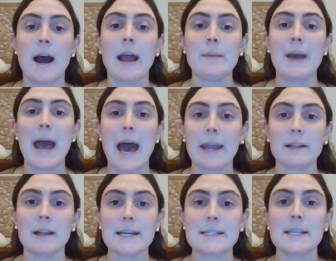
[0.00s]
I'm
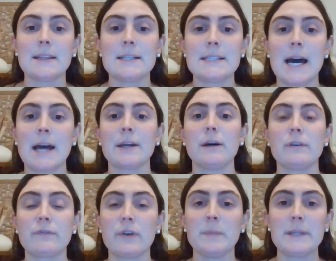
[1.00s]
analyzing the data
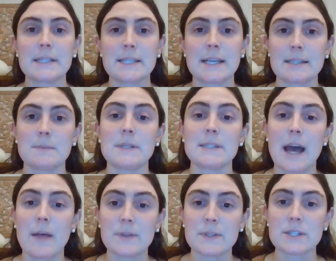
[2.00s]
from the assessments
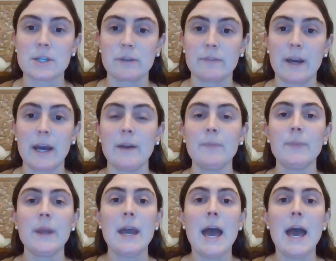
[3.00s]
and the survey.